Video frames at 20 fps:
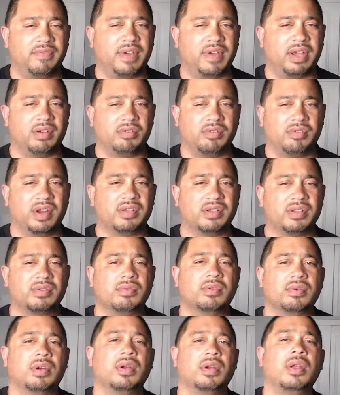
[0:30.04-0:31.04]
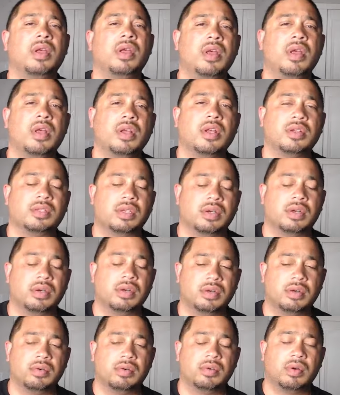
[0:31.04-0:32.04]
FICO credit score.
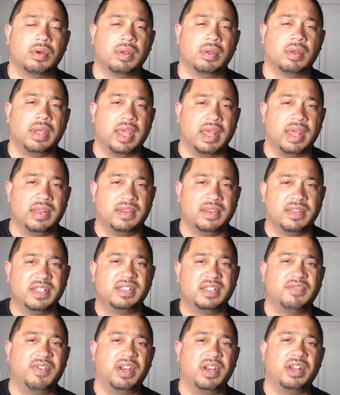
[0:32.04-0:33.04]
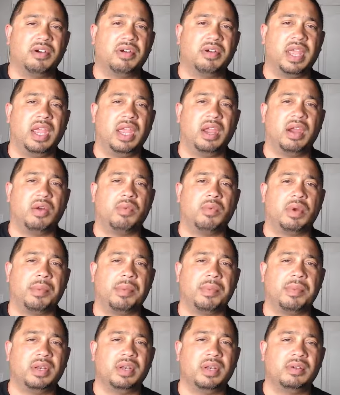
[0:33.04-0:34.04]
So in this video here, what
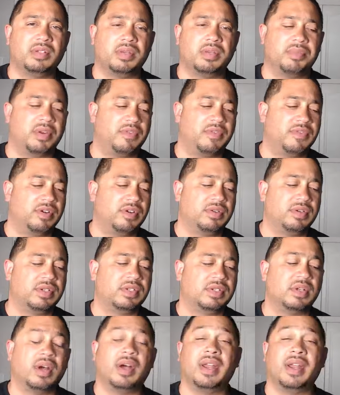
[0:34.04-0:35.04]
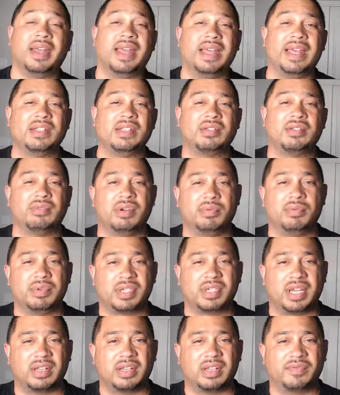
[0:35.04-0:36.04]
I'm going to do is I'm going to focus on history,
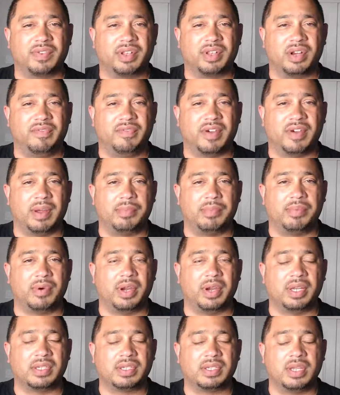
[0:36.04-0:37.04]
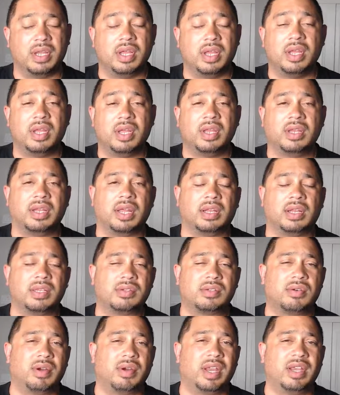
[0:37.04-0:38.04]
which counts for 35 points. Now
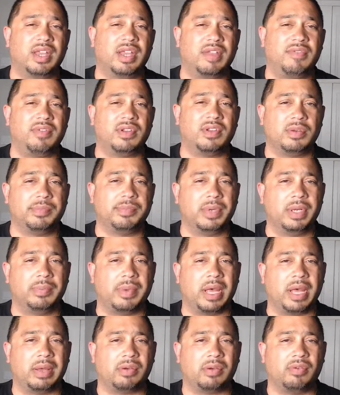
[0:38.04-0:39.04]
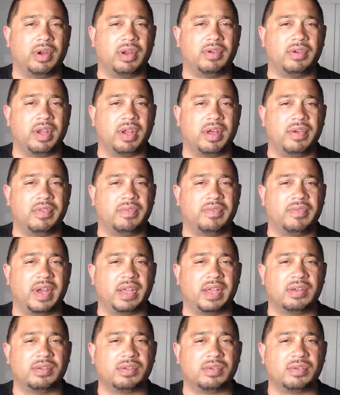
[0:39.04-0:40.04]
let's go ahead and give you a little bit of background of the
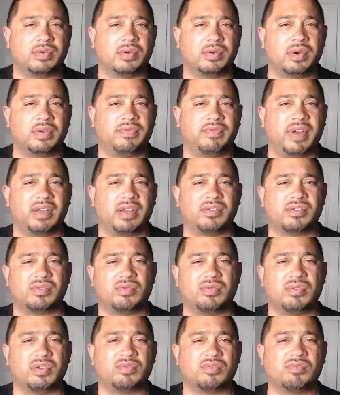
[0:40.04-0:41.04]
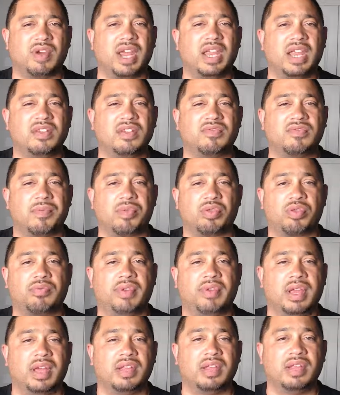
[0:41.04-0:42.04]
FICO score. FICO scores range from
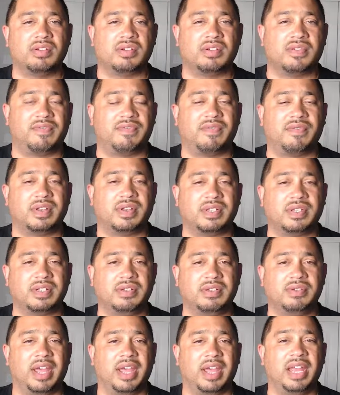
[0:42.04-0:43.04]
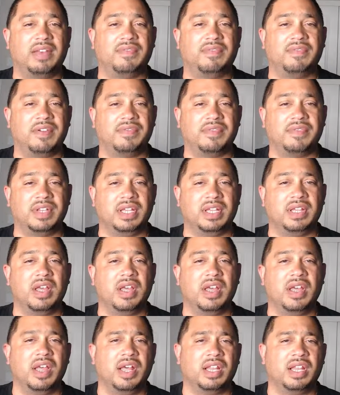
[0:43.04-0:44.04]
300 to 850,
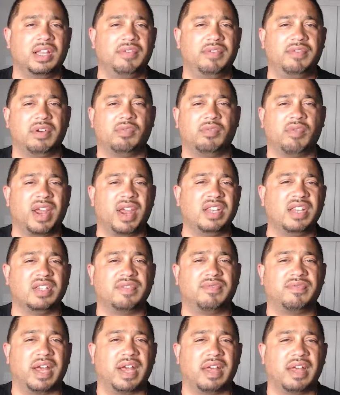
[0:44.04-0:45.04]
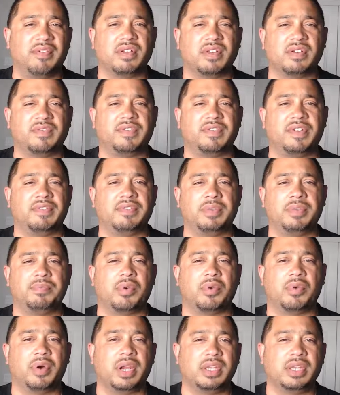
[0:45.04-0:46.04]
leaving a range of 550
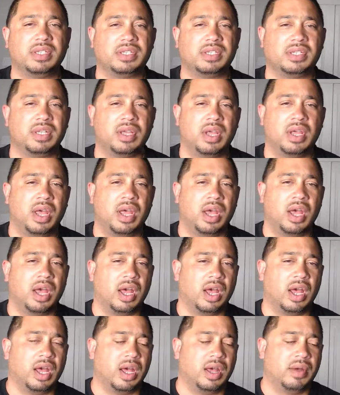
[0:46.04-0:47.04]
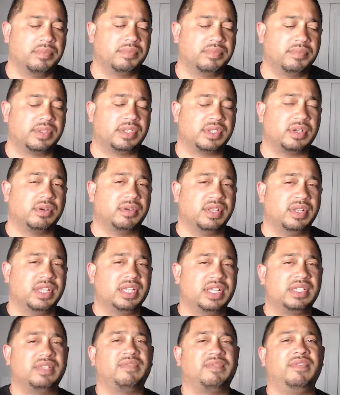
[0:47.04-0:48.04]
points. So in
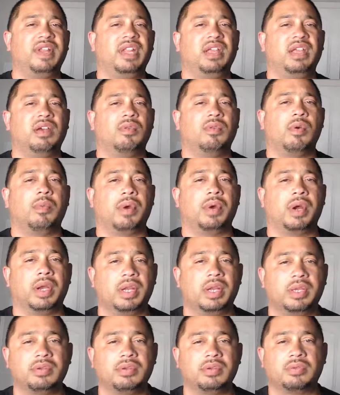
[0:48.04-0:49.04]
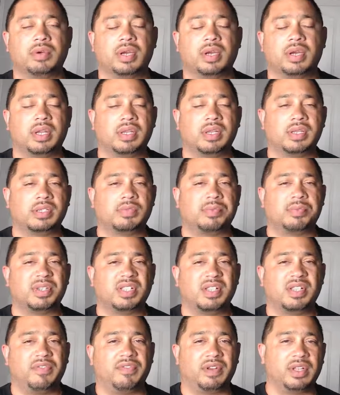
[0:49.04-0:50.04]
this video, what we're going to do is we're going to
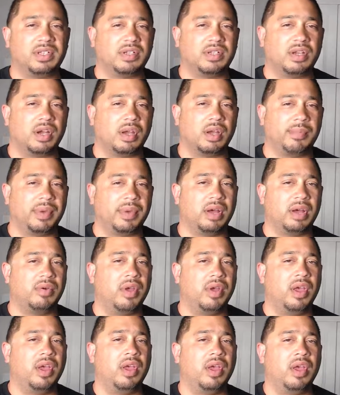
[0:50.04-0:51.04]
specifically talk about